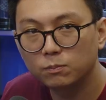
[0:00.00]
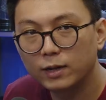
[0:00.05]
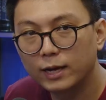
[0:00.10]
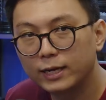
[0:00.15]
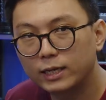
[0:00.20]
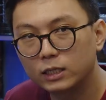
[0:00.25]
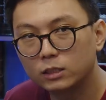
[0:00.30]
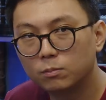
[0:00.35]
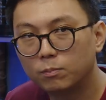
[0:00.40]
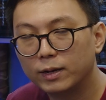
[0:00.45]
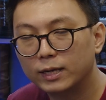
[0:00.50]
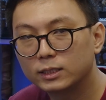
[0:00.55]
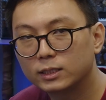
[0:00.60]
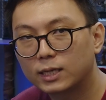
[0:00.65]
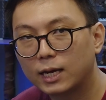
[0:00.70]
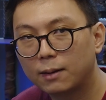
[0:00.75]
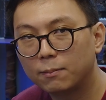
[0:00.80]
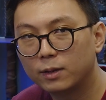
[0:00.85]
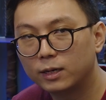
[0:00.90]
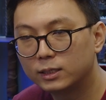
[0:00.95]
played his best
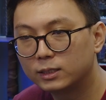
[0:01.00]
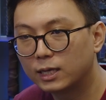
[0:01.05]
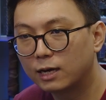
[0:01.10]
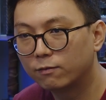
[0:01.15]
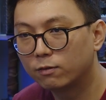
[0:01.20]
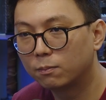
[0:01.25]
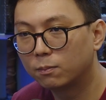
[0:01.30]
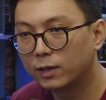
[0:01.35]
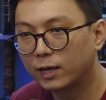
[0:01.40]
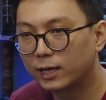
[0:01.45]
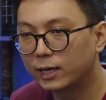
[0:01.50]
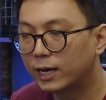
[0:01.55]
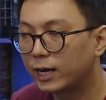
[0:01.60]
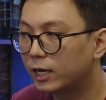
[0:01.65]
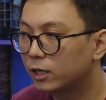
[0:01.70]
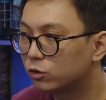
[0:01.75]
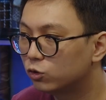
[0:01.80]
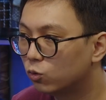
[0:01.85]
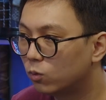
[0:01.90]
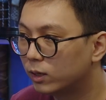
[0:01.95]
game that he's ever played at
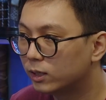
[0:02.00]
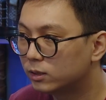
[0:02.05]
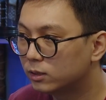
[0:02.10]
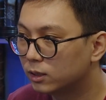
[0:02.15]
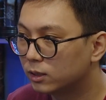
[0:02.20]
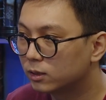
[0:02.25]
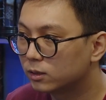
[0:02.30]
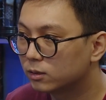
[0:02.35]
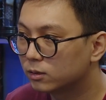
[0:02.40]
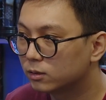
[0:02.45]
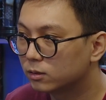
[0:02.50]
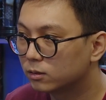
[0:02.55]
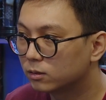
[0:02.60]
age 26